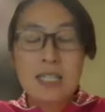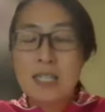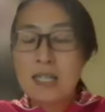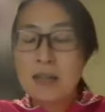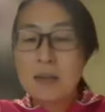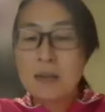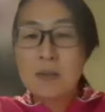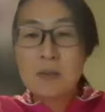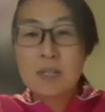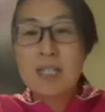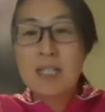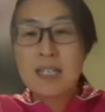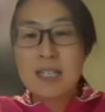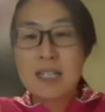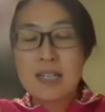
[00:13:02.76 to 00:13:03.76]
he
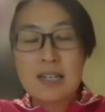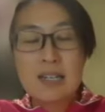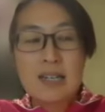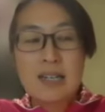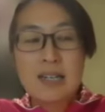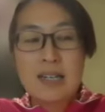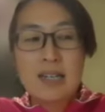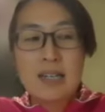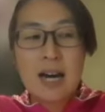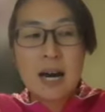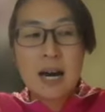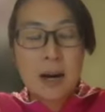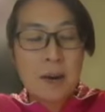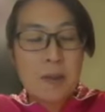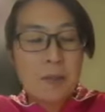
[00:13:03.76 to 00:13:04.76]
really,
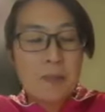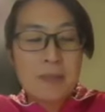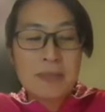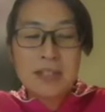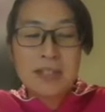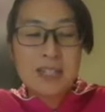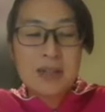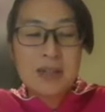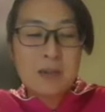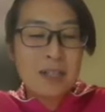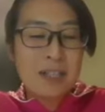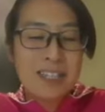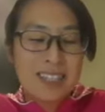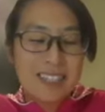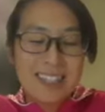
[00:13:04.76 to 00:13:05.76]
um, he
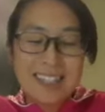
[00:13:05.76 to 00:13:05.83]
really,